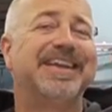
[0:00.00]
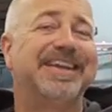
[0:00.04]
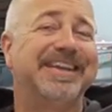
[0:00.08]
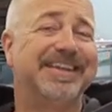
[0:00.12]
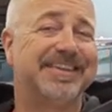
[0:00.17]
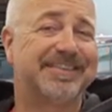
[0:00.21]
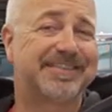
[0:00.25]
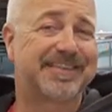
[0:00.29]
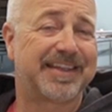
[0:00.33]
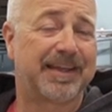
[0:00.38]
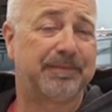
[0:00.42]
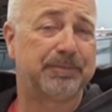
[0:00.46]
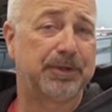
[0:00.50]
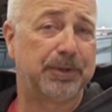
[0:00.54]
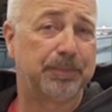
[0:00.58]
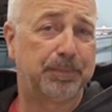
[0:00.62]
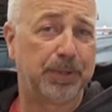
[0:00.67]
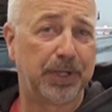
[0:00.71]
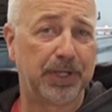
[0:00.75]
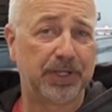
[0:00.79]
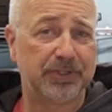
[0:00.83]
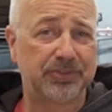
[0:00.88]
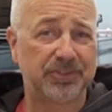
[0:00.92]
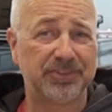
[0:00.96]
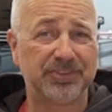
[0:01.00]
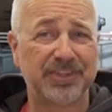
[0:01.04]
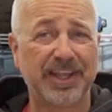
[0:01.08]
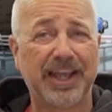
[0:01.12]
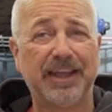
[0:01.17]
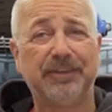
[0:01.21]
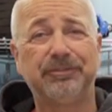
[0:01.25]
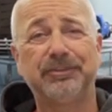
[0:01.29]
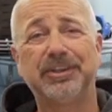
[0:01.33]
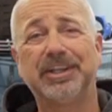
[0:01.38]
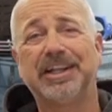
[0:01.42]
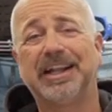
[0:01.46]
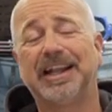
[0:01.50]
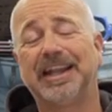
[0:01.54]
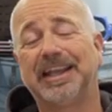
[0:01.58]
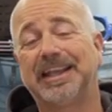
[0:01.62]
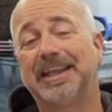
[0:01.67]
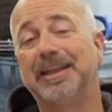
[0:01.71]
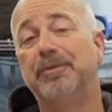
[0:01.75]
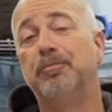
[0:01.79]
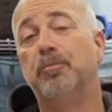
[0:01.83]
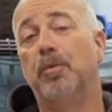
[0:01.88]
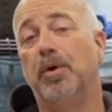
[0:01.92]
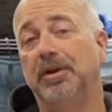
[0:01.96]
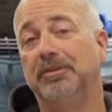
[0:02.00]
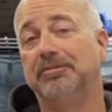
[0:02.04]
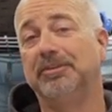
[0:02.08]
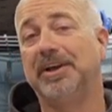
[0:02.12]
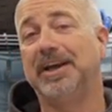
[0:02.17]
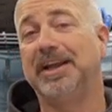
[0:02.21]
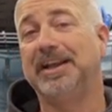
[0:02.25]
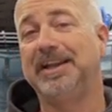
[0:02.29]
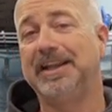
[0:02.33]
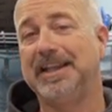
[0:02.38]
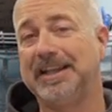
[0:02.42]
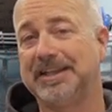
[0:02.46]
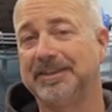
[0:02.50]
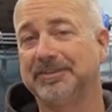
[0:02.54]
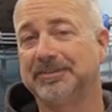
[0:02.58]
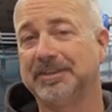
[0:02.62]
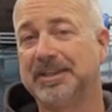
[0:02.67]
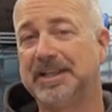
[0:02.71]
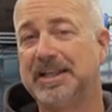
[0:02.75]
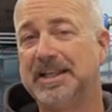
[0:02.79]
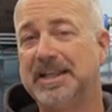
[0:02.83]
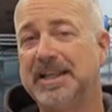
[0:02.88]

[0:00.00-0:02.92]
each time you purchase after clicking one of our links.